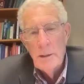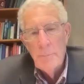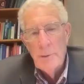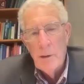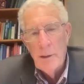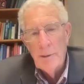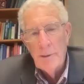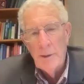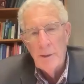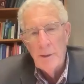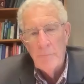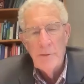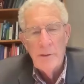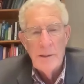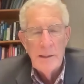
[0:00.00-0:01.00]
part
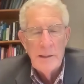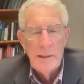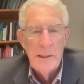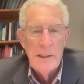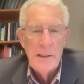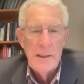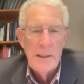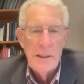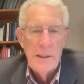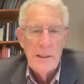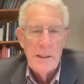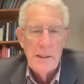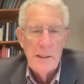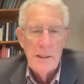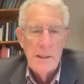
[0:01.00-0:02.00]
of on
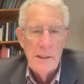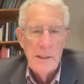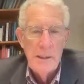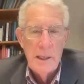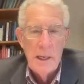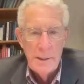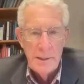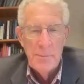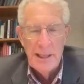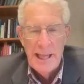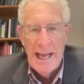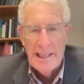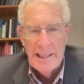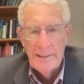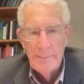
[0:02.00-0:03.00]
the
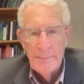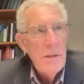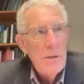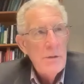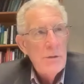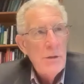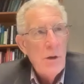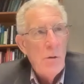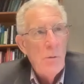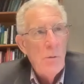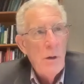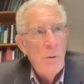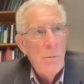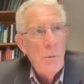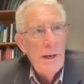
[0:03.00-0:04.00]
planet. So
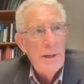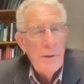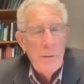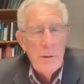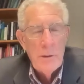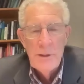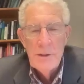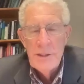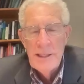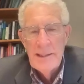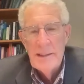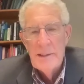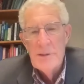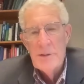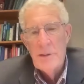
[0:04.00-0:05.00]
where did all this
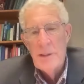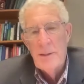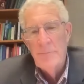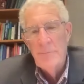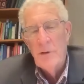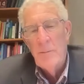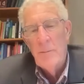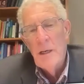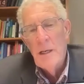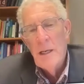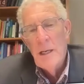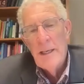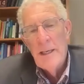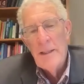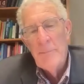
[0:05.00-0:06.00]
cancer come from?
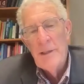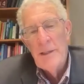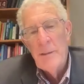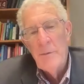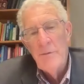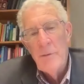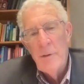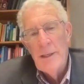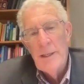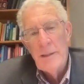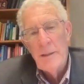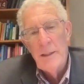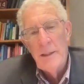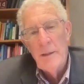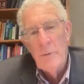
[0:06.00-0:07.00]
And it becomes very
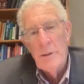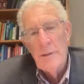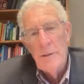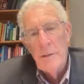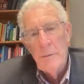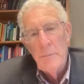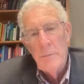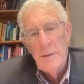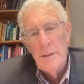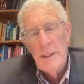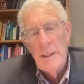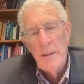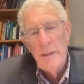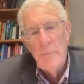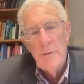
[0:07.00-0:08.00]
clear when the
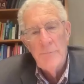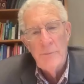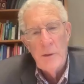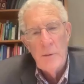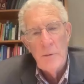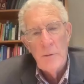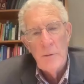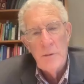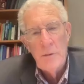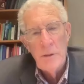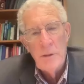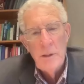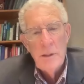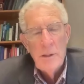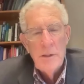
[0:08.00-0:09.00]
Inuit folks
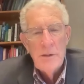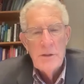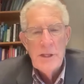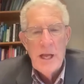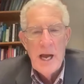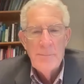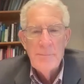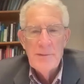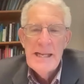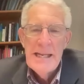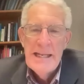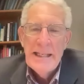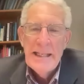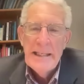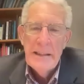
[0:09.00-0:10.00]
stopped
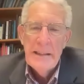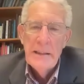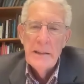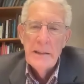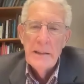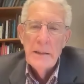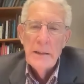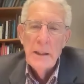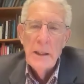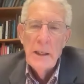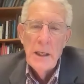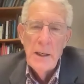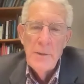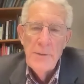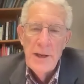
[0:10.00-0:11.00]
eating
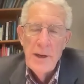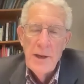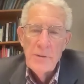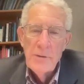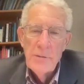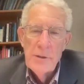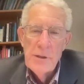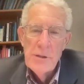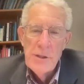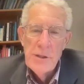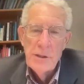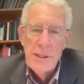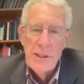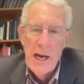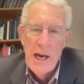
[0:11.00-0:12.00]
their
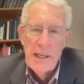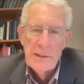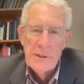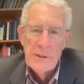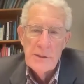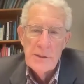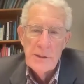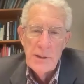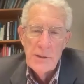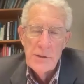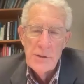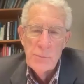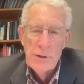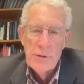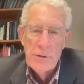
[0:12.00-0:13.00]
traditional diets and
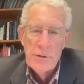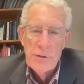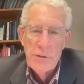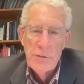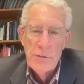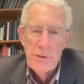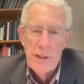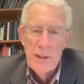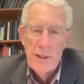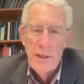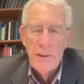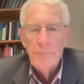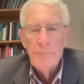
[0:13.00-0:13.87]
switched to the